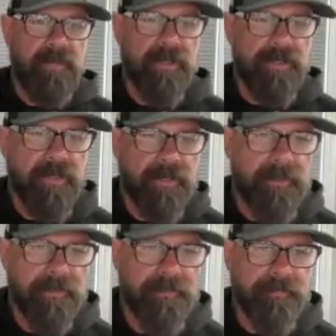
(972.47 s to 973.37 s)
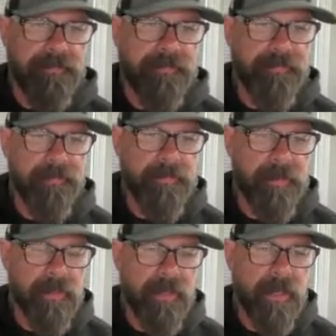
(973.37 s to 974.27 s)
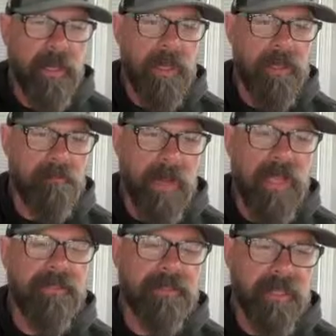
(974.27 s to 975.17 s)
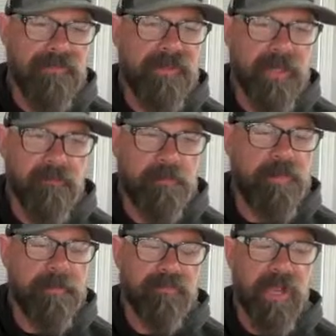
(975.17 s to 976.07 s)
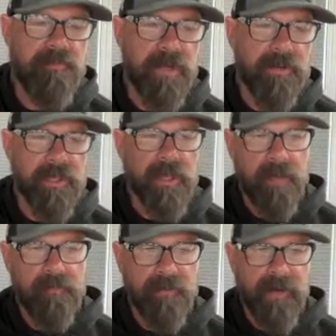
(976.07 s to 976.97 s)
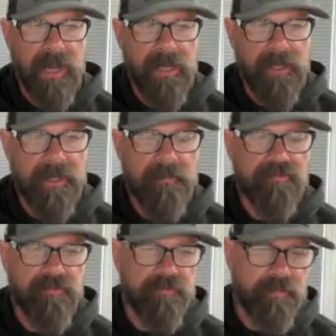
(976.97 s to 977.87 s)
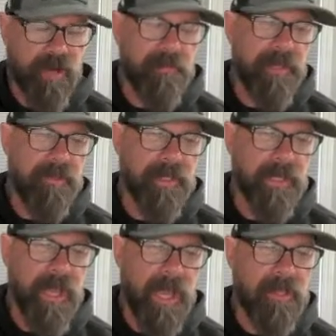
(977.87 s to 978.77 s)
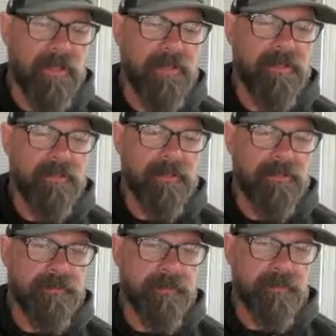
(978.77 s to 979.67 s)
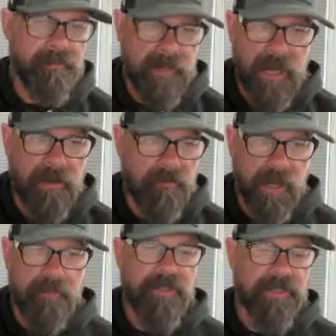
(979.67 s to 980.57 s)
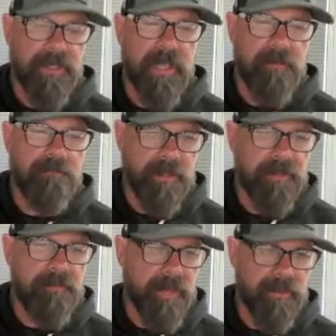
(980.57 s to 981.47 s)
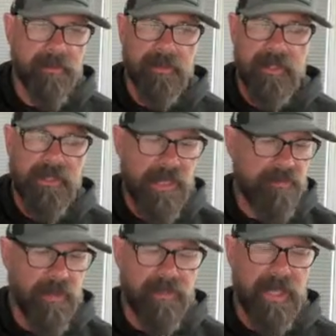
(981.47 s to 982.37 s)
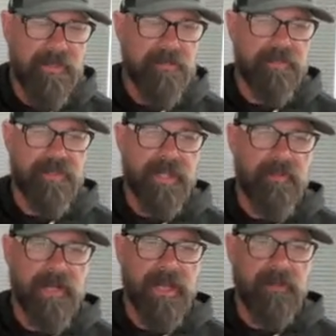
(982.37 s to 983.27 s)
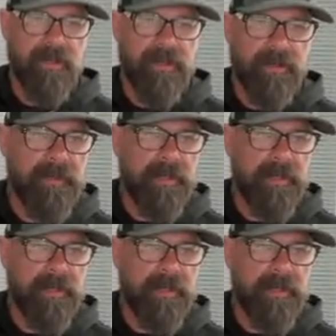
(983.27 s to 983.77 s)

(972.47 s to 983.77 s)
would do. My lifting would be primarily upper body and primarily higher kind of rep, just kind of building muscle. That's what 1,000% what I would do.